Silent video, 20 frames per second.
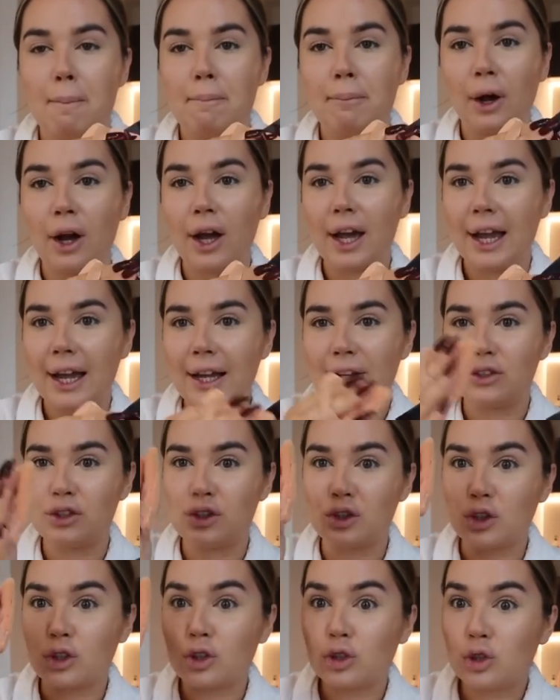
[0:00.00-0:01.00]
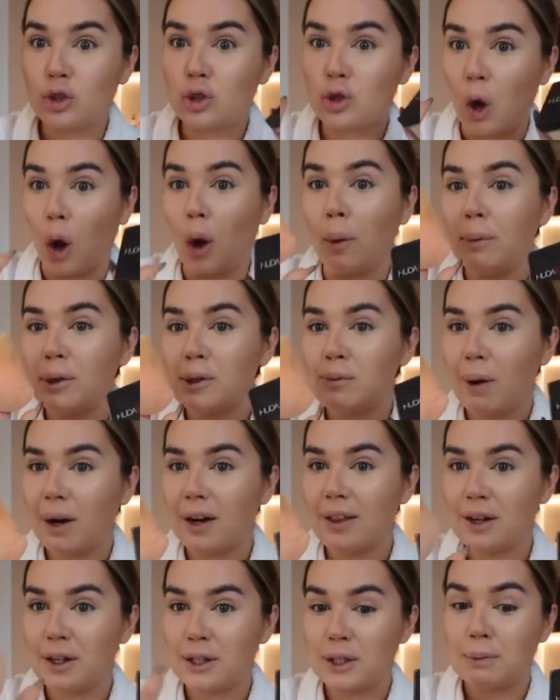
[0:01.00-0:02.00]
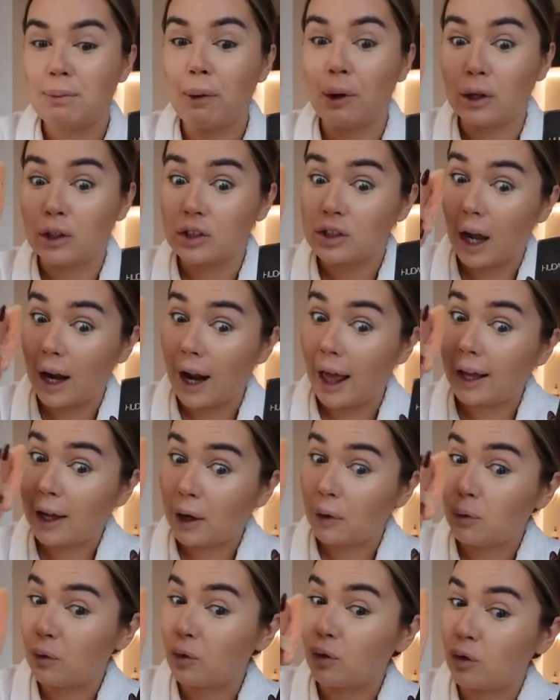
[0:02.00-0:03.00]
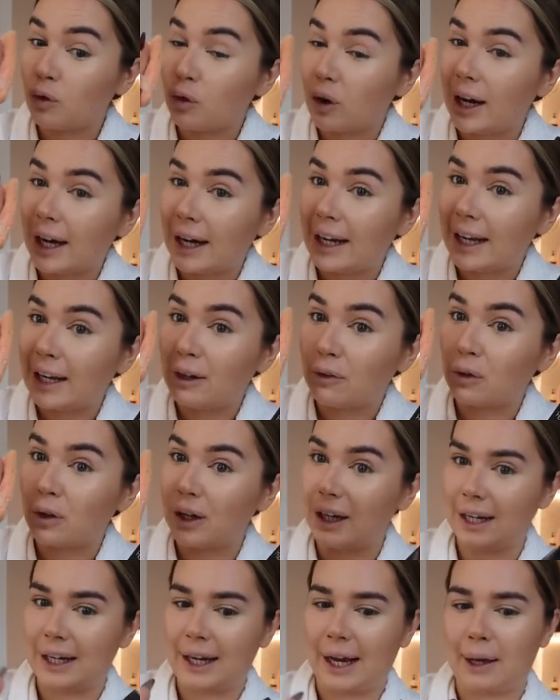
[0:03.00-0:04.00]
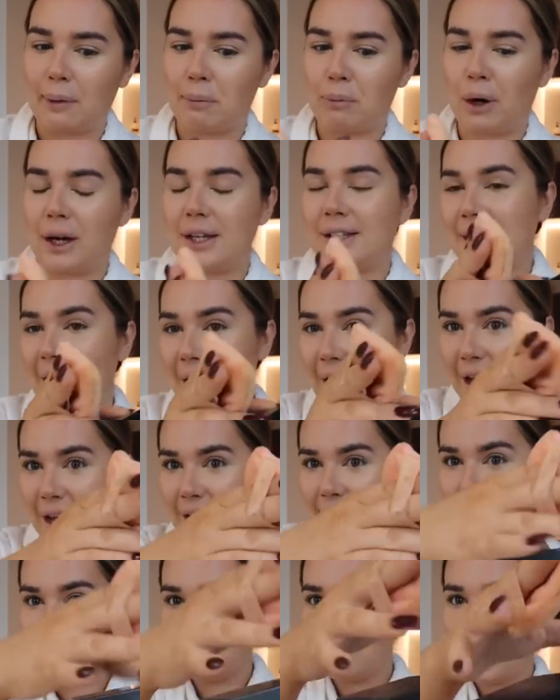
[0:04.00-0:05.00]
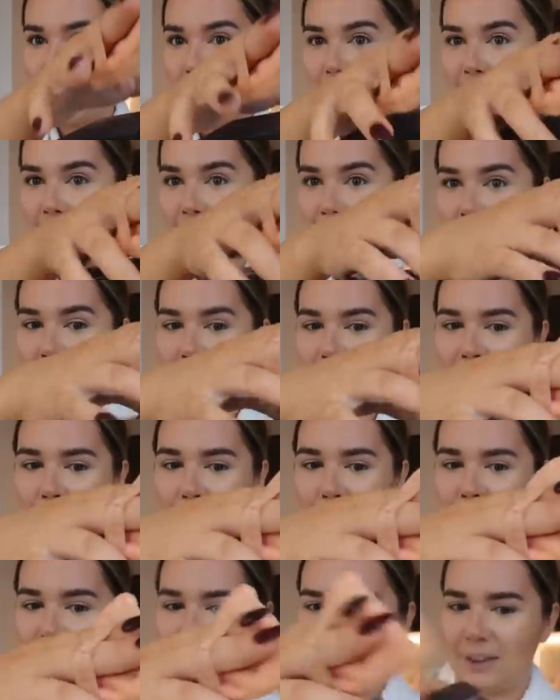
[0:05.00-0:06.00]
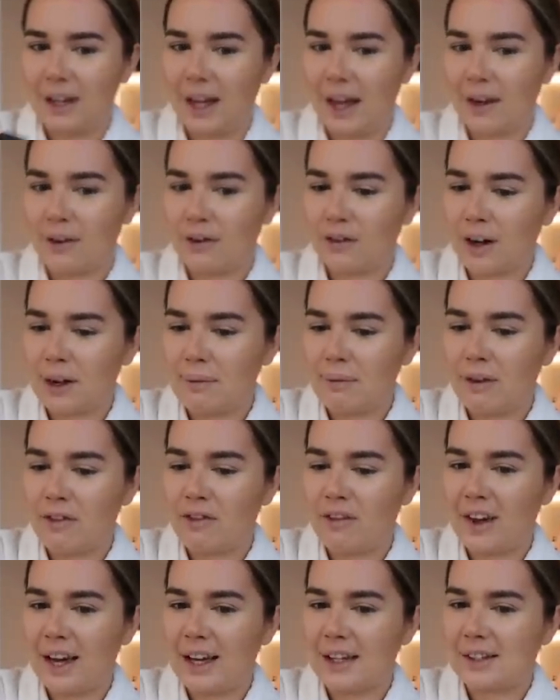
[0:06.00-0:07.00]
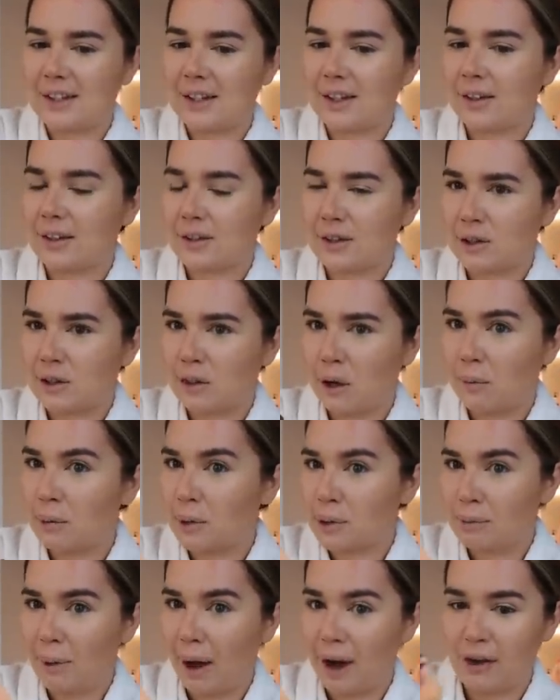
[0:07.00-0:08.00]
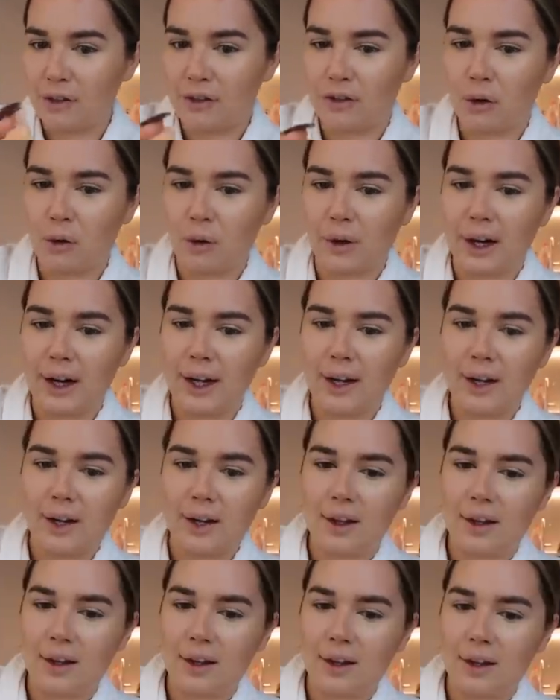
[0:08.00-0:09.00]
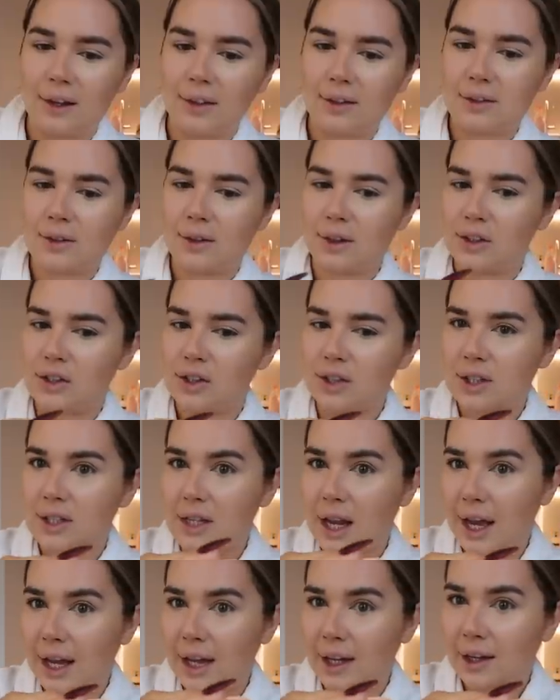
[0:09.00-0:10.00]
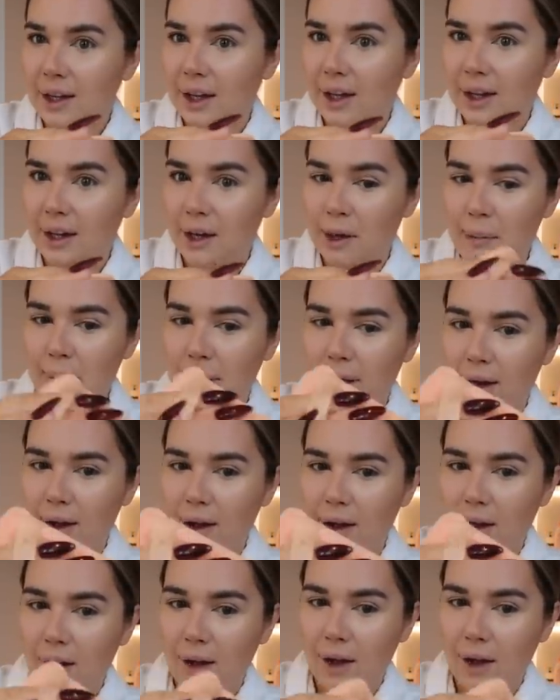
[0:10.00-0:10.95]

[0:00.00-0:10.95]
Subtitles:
But it's just so much better than a sponge and I can really, really like press it in. And I've been loving it and I feel like my face looks so much better for it. So I just take a little bit.